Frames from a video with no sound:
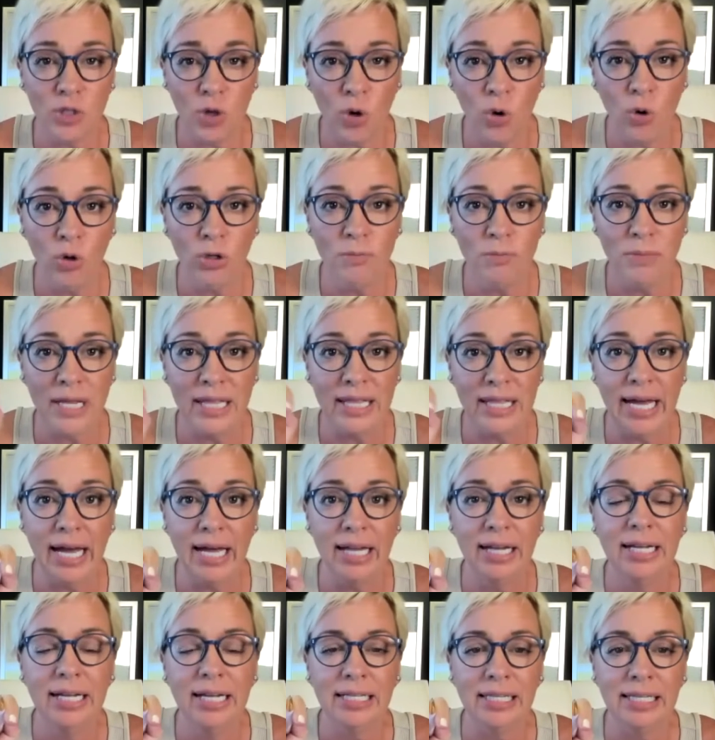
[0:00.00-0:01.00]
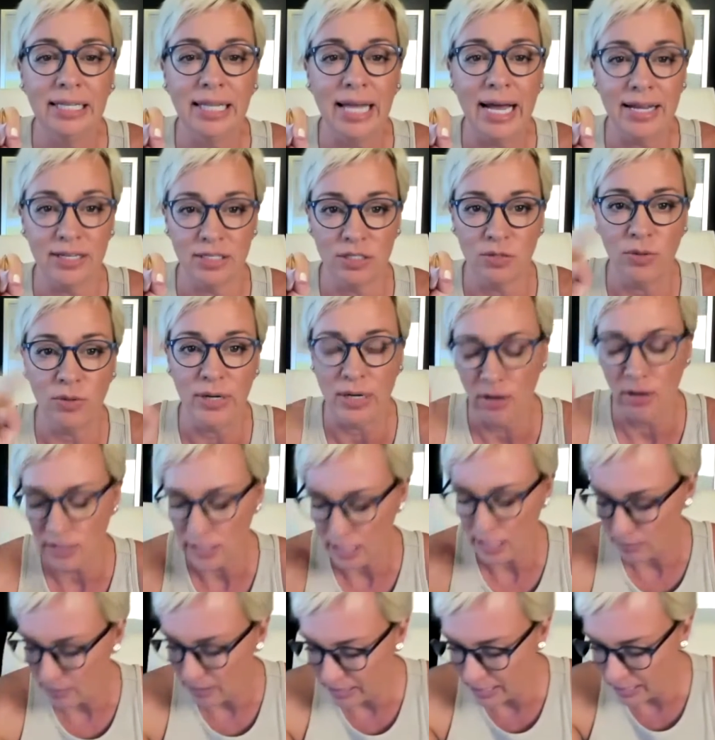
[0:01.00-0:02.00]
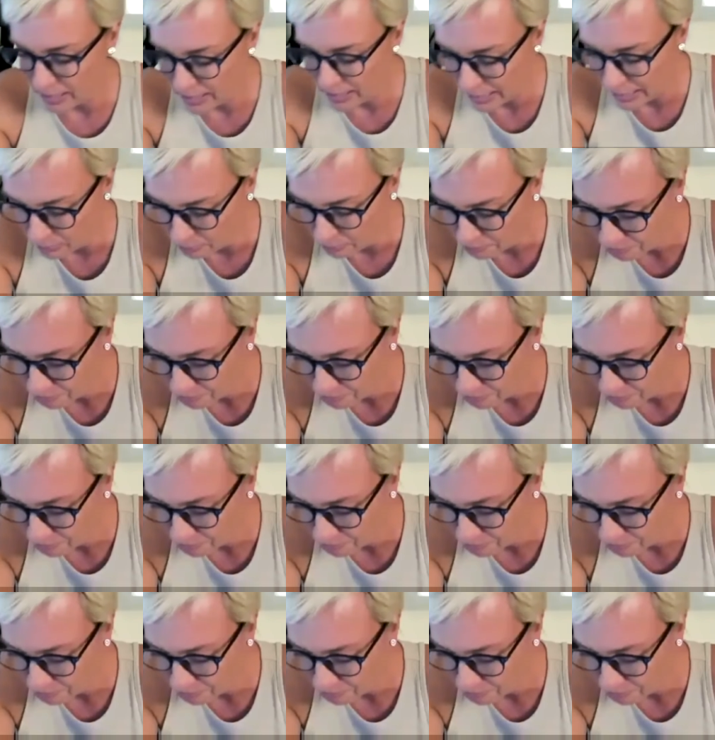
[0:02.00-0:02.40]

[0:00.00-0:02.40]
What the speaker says: told me that last week. I'll talk about that in a second.